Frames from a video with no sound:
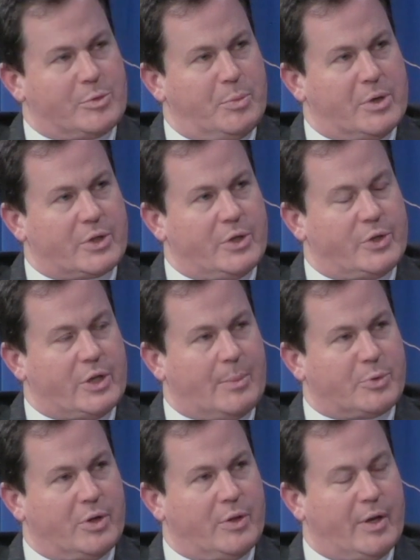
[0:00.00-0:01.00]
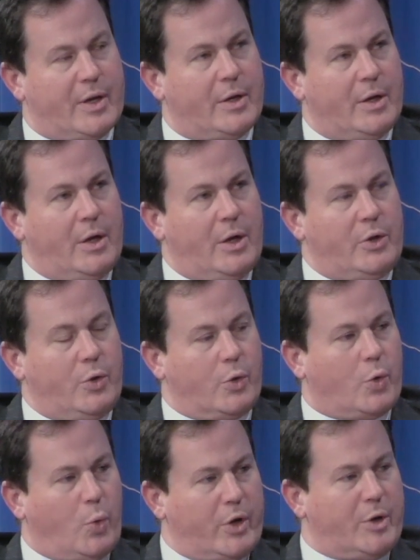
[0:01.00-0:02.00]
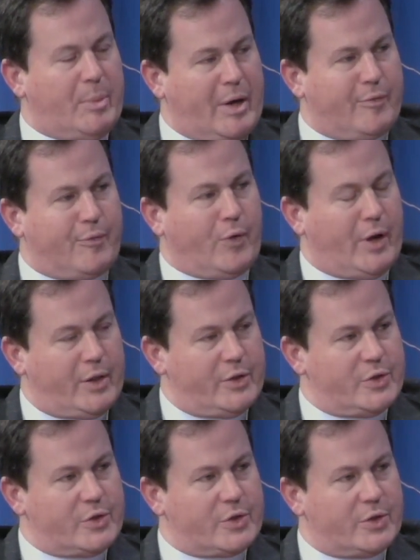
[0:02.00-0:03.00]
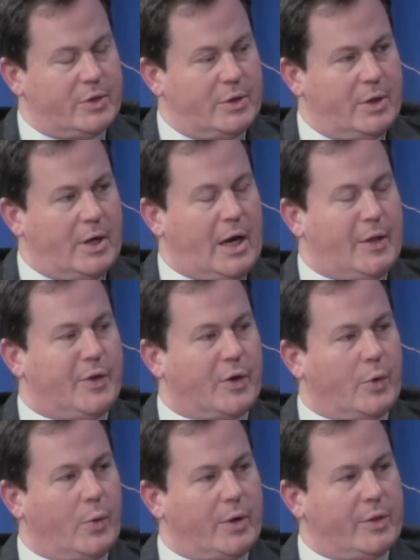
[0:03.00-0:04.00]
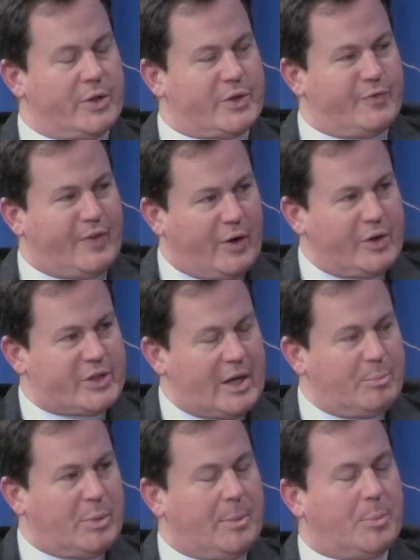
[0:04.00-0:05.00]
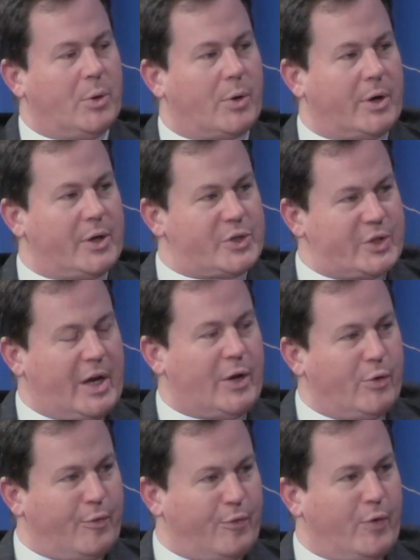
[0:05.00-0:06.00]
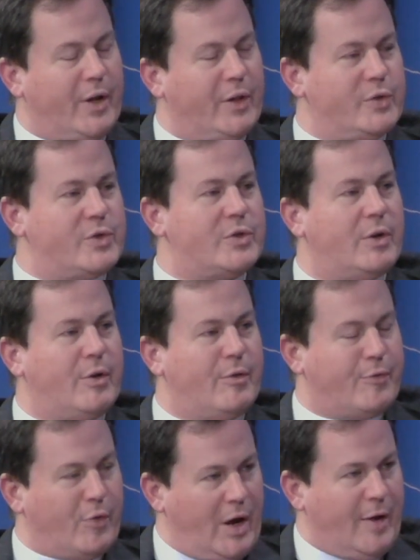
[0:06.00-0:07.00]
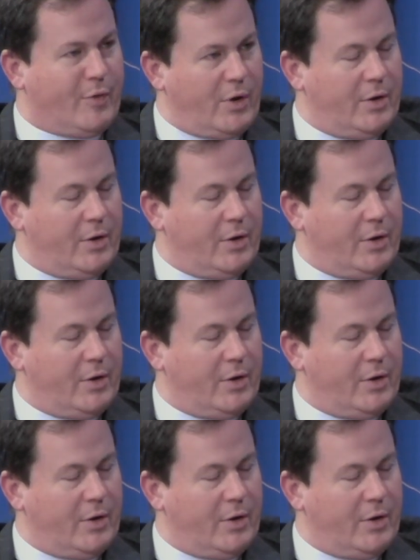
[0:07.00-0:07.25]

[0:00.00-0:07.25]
misconception, that you're going to make friends and this very same people are going to stay your friends forever.